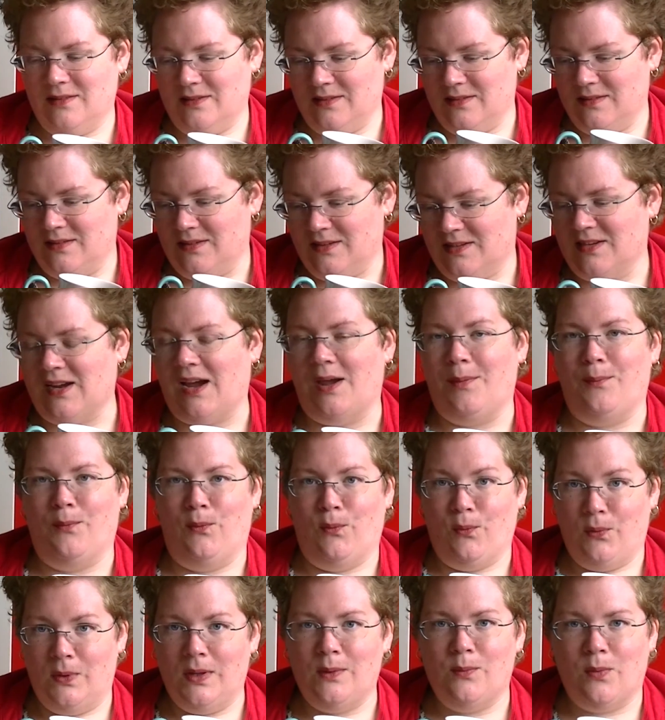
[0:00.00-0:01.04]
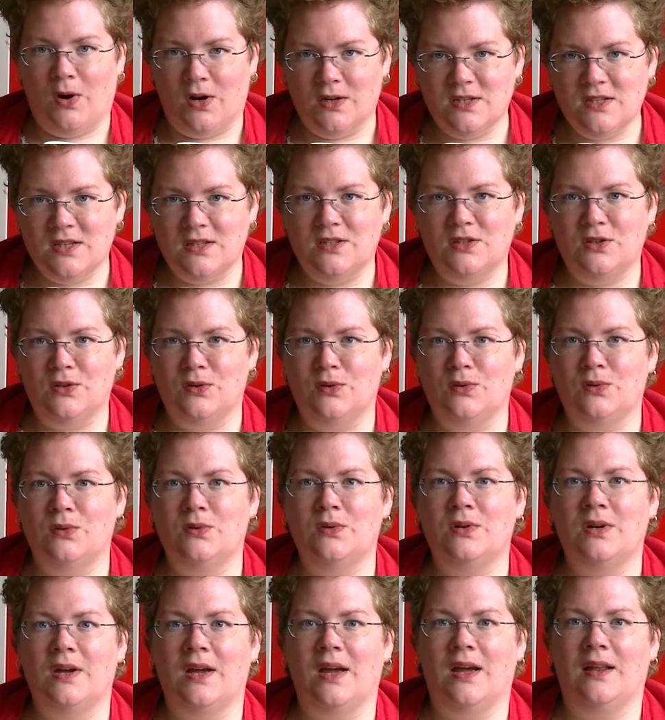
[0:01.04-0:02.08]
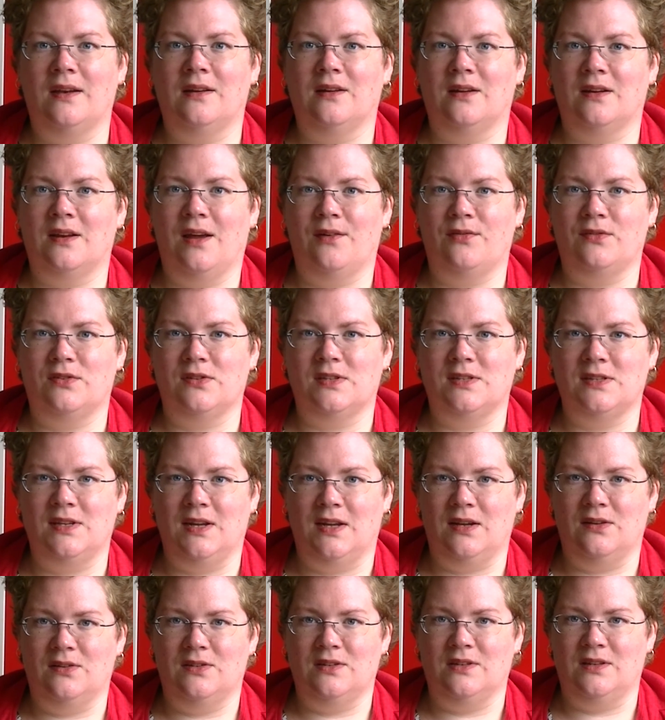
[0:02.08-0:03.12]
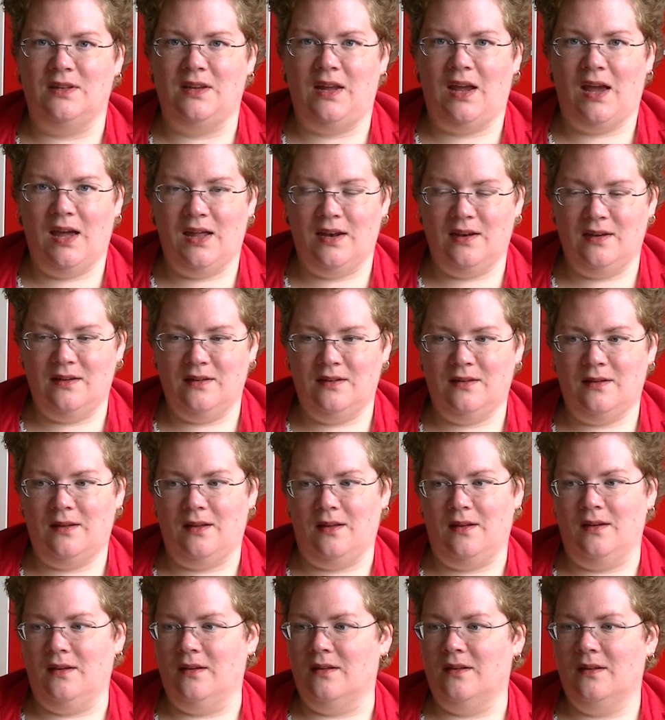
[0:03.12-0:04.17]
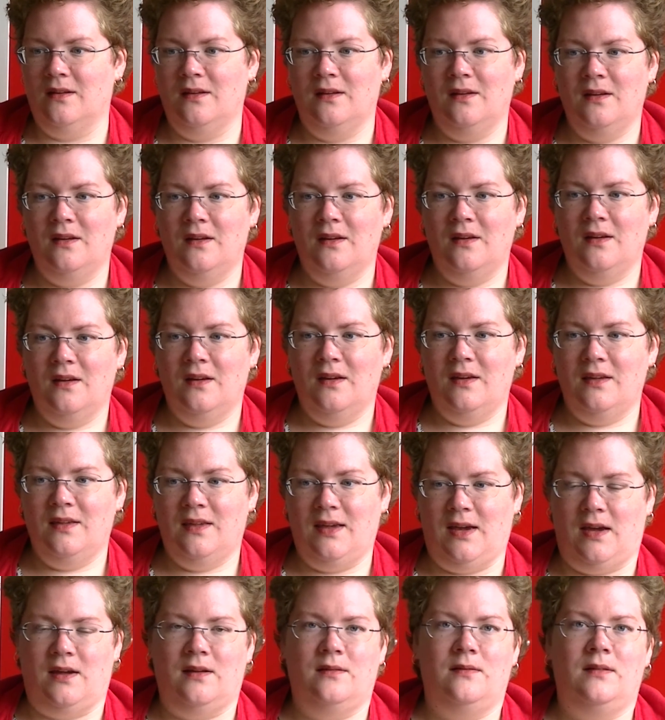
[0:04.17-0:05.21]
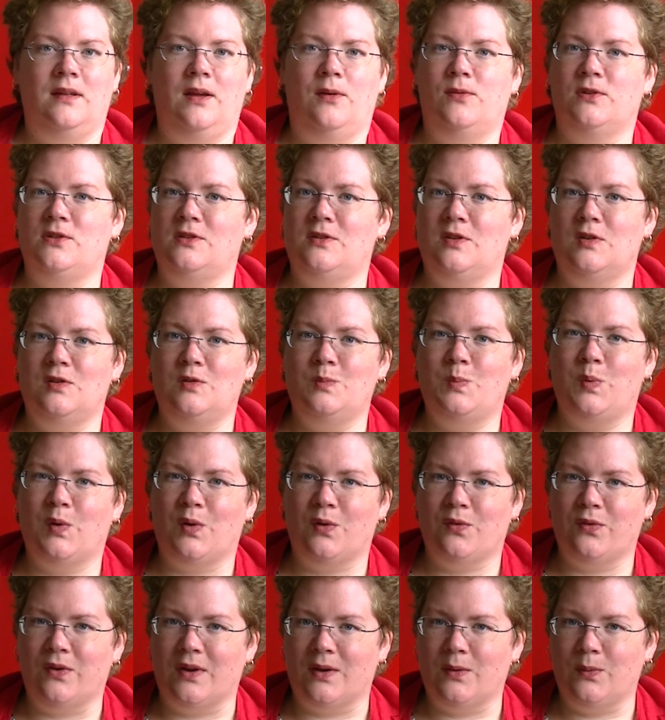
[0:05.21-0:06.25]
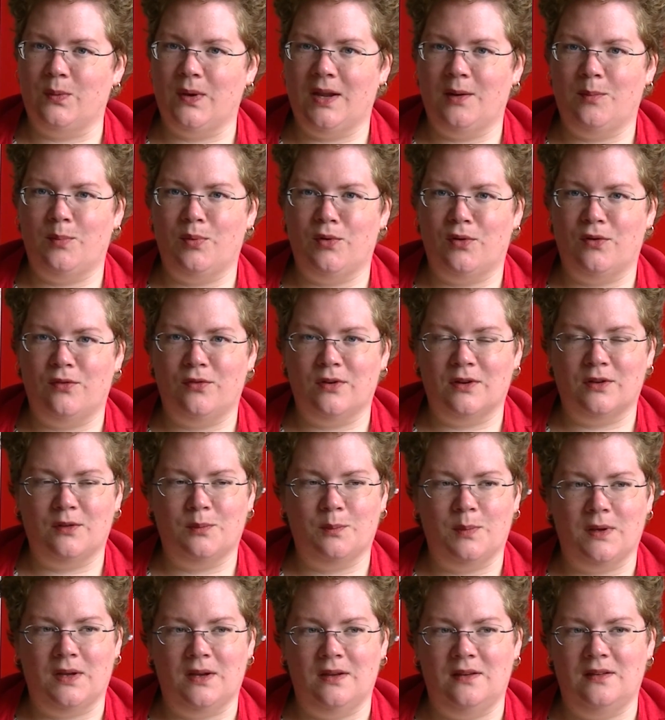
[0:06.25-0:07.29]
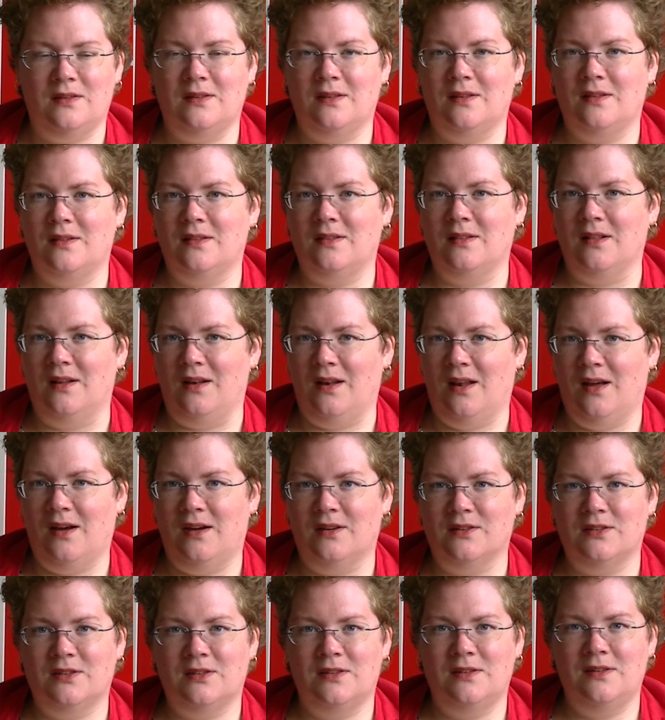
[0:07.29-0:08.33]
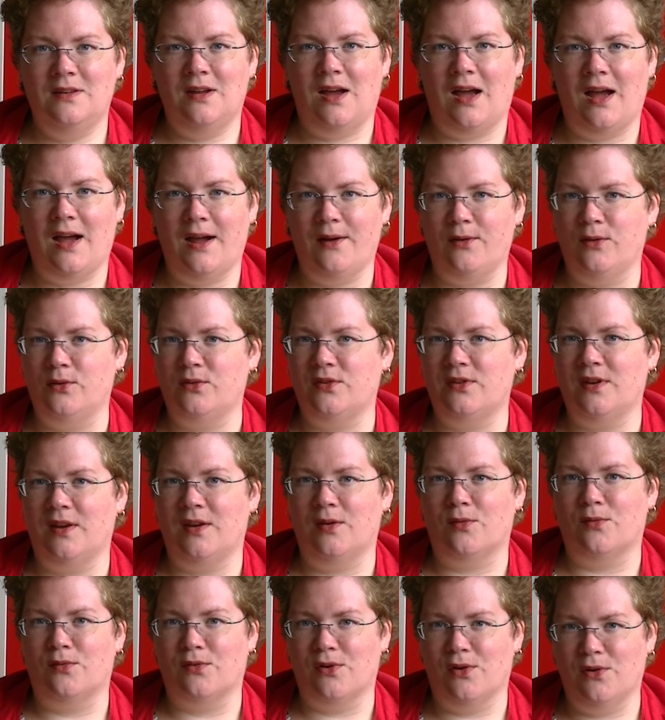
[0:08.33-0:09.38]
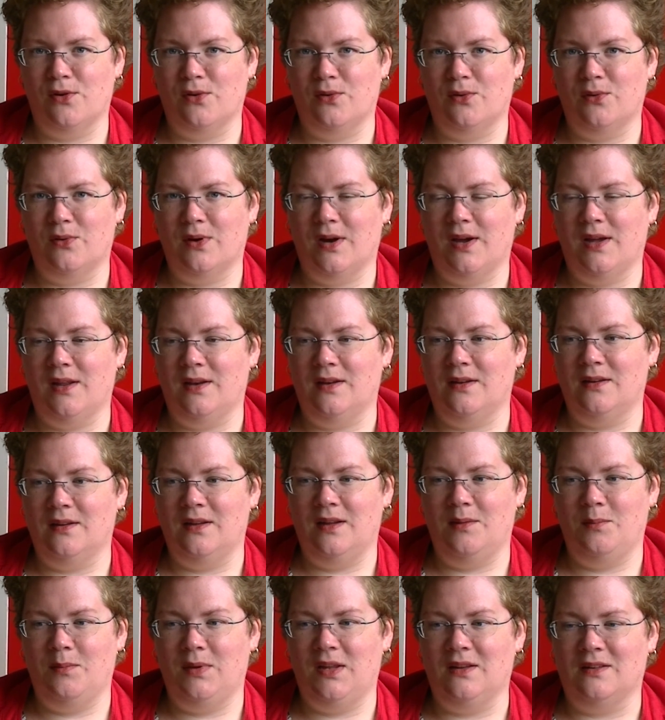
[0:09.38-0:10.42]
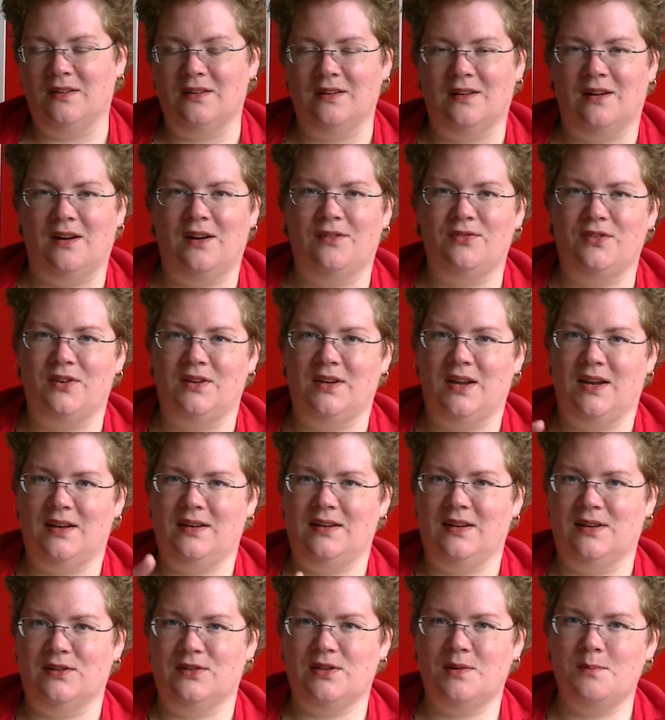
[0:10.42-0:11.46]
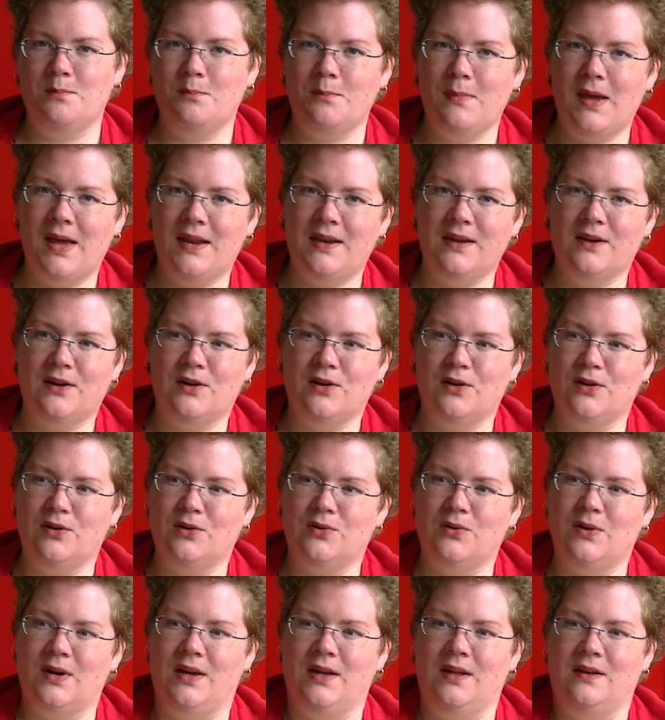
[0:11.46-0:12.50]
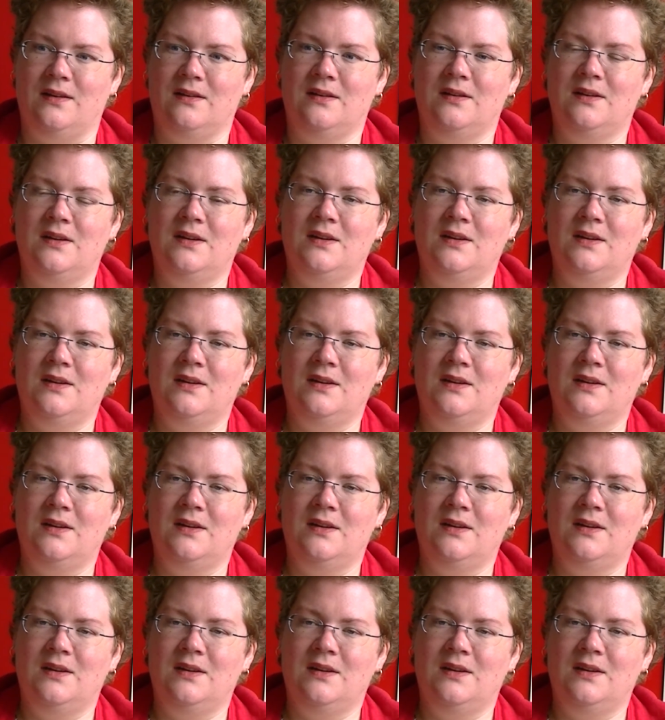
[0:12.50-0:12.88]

the time we wanted to and not have to stay until the end and yeah it was just perfect we had a perfect space the last house in a row and immediately after that there's a meadow and